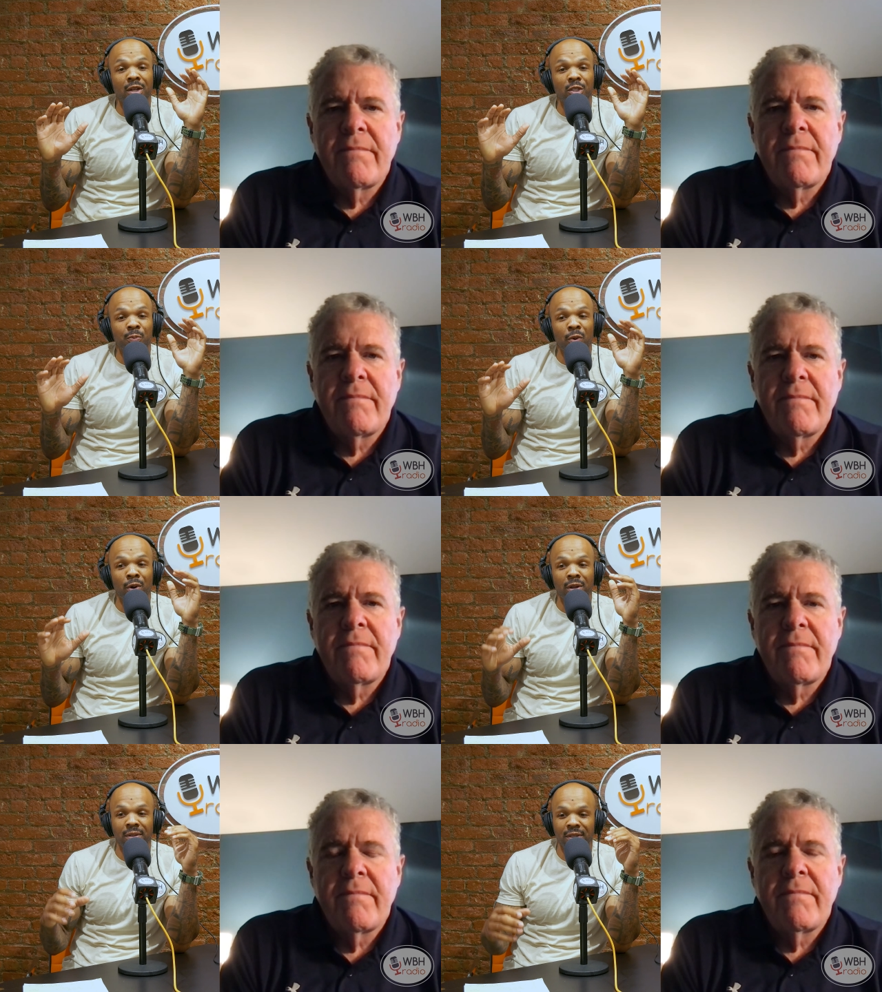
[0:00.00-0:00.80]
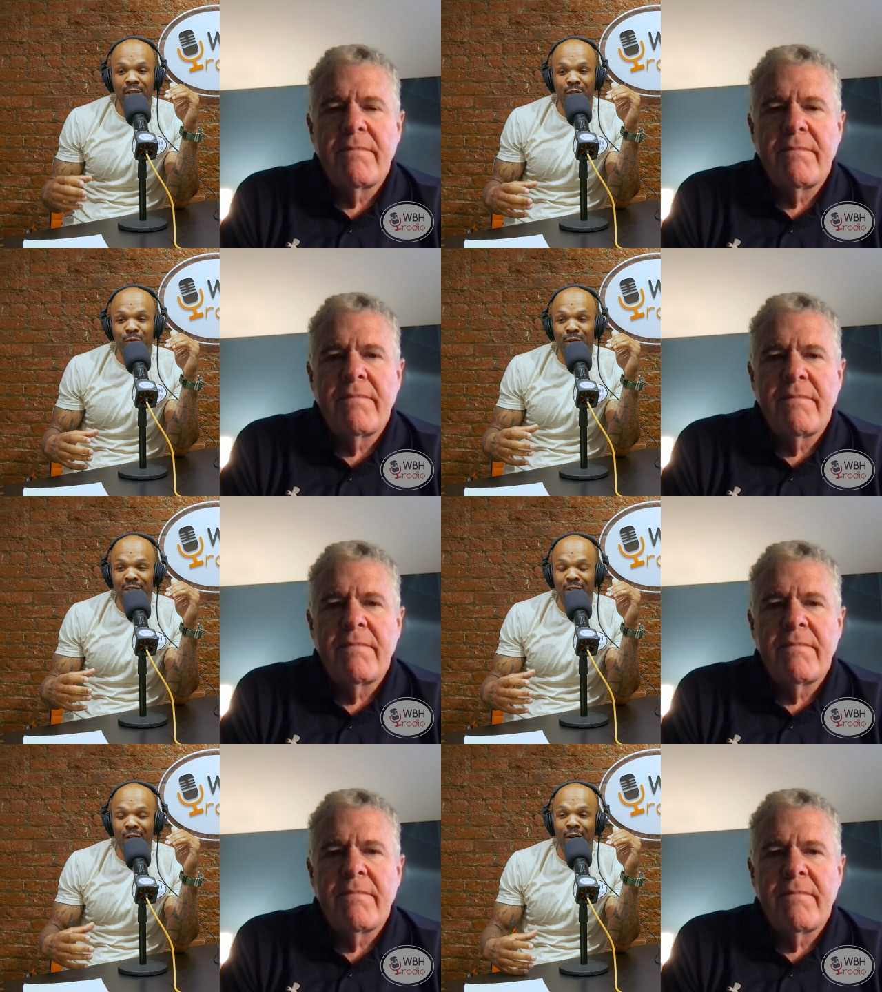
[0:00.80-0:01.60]
Speaker 1: of the sport. It's
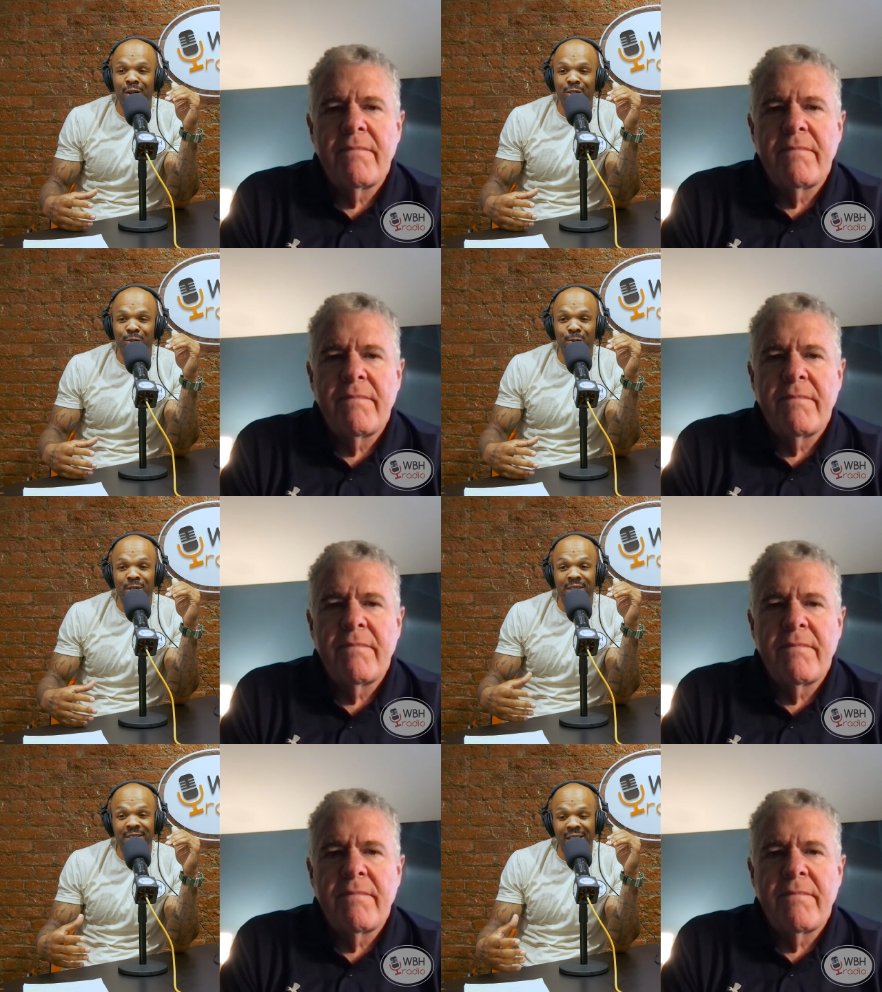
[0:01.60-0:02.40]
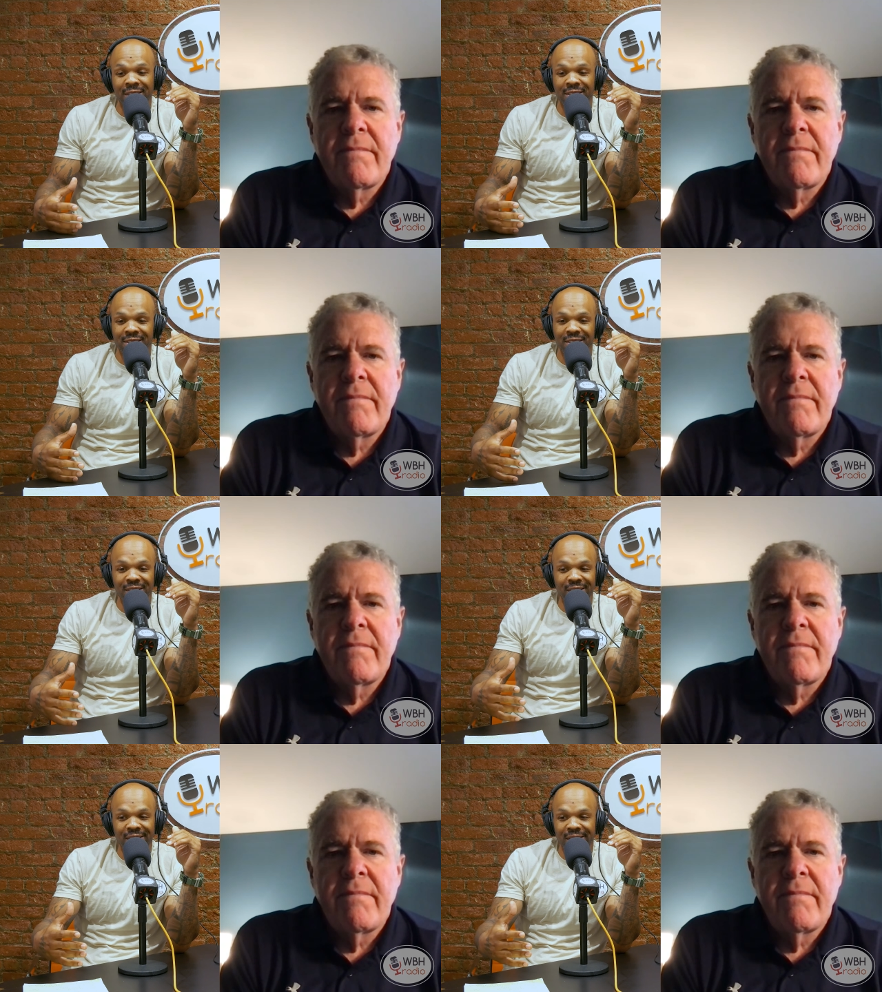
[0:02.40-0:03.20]
really hard to assess
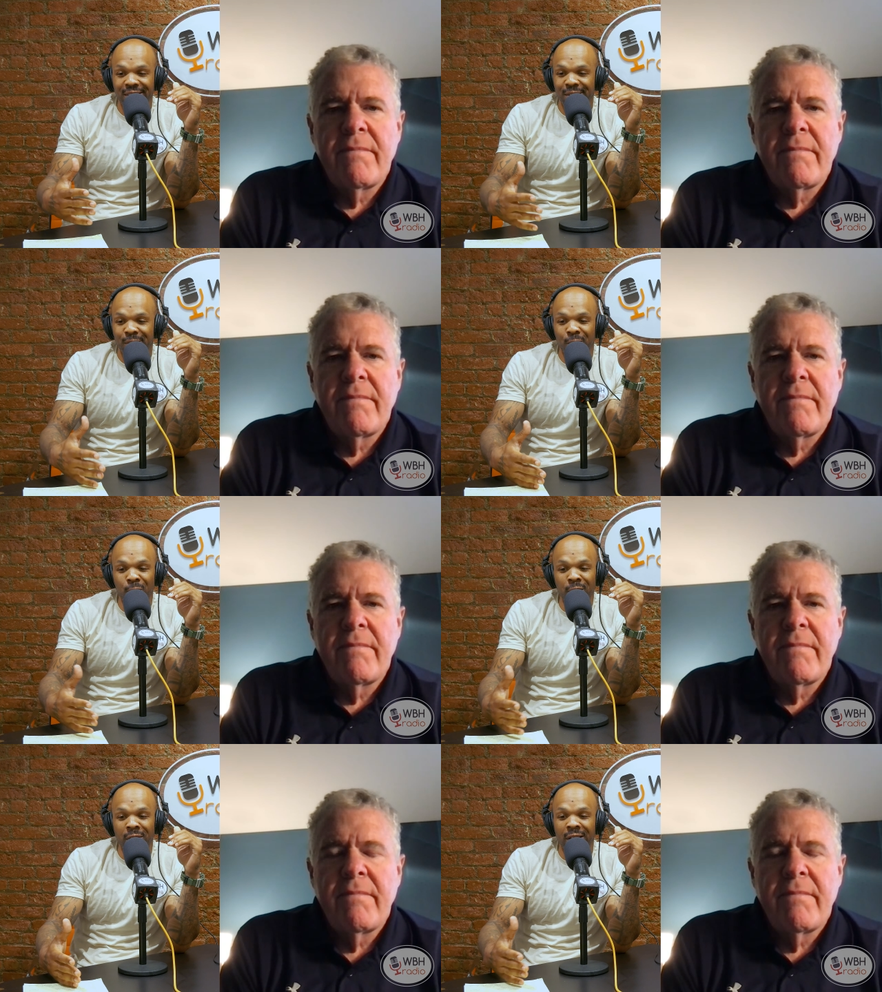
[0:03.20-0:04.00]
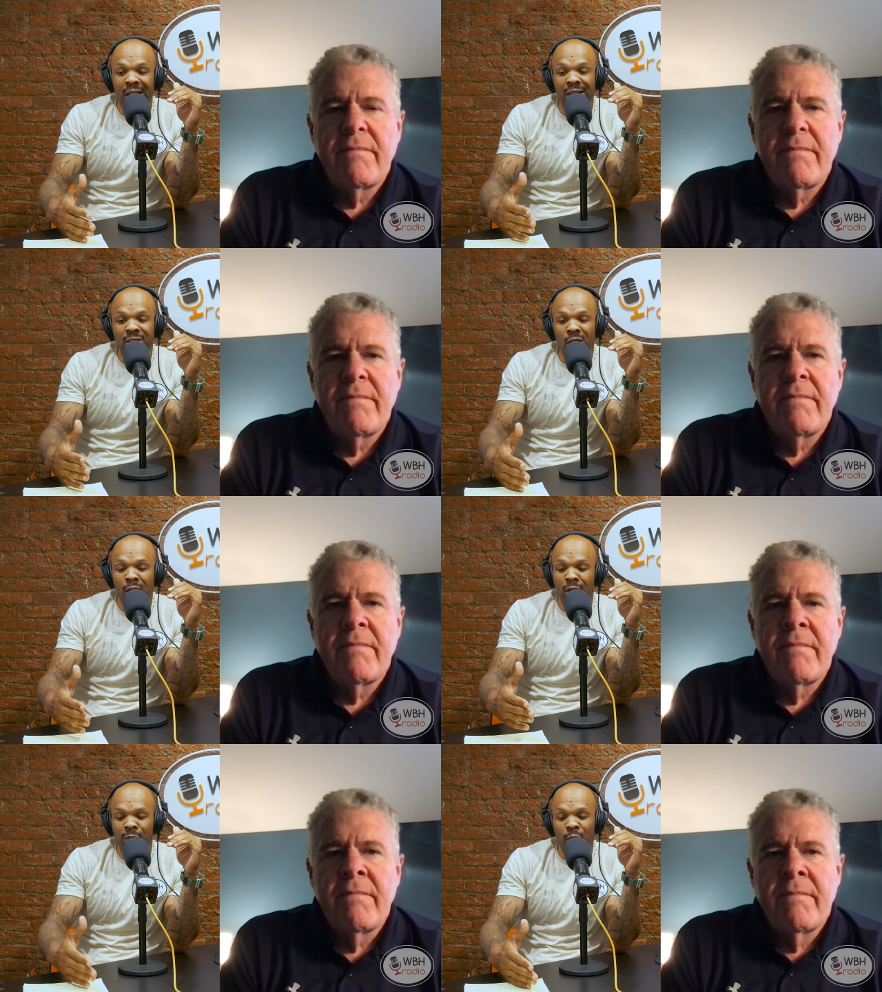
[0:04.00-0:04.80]
where guys
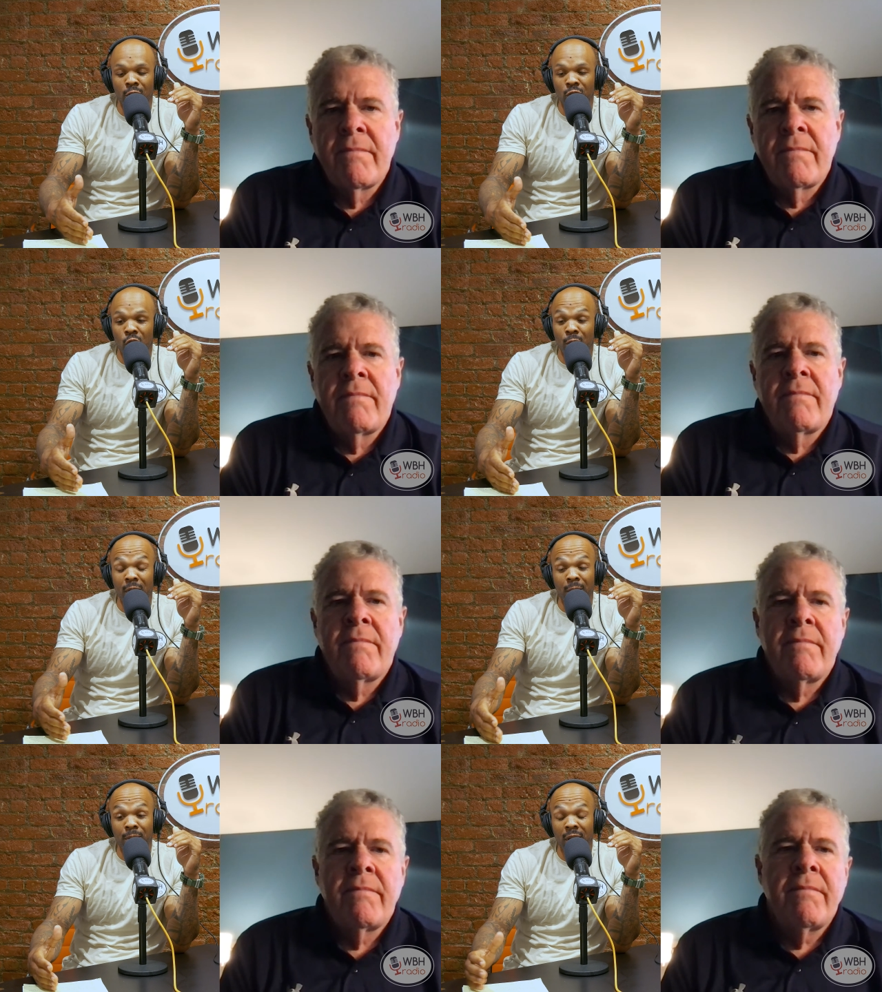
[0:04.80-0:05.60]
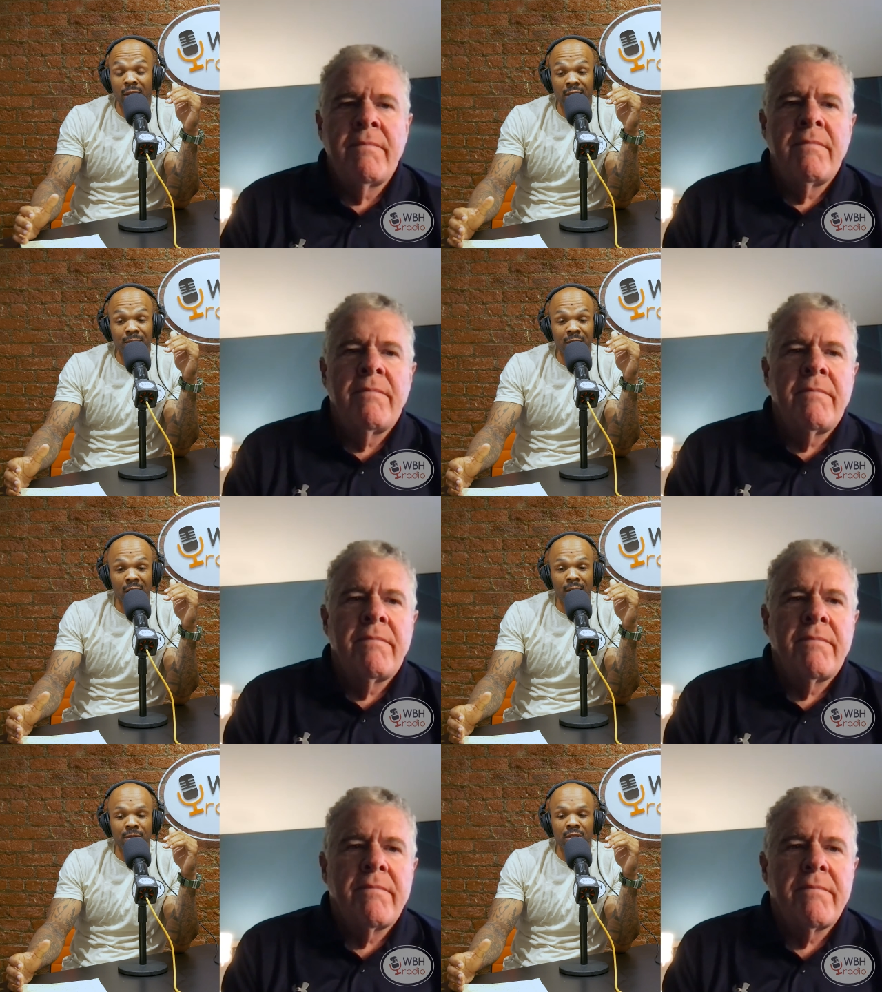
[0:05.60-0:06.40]
are as far as quarterback play
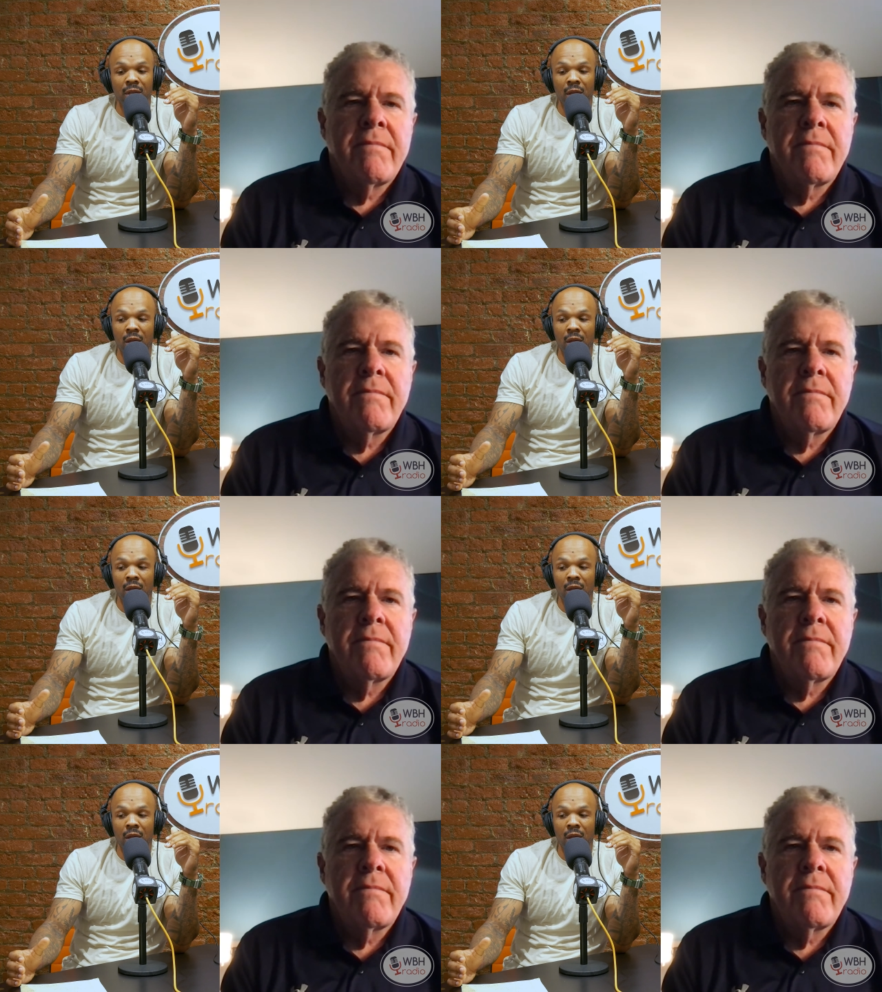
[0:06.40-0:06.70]
sometimes.